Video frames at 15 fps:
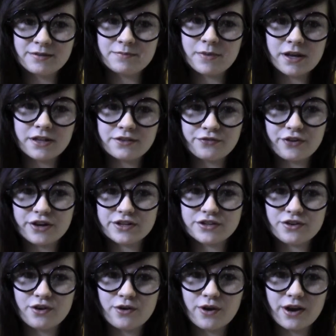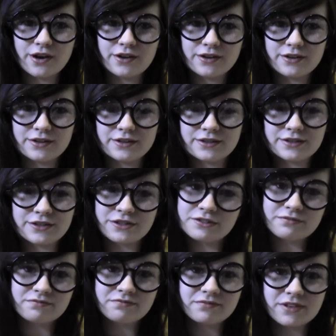But it's free, so
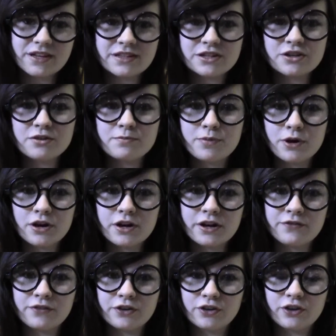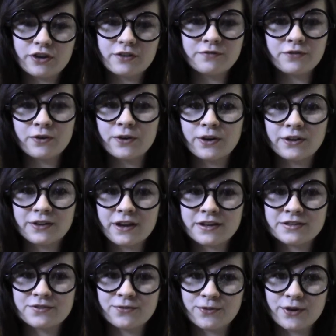it's, it's a good book if you're looking for a
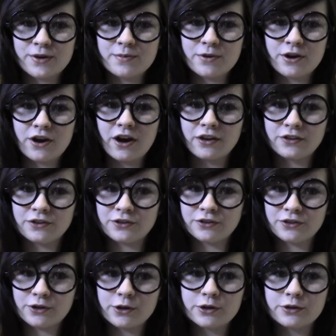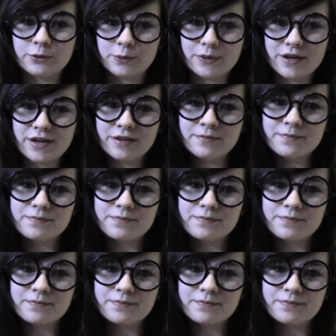nice free book on your Nook to read.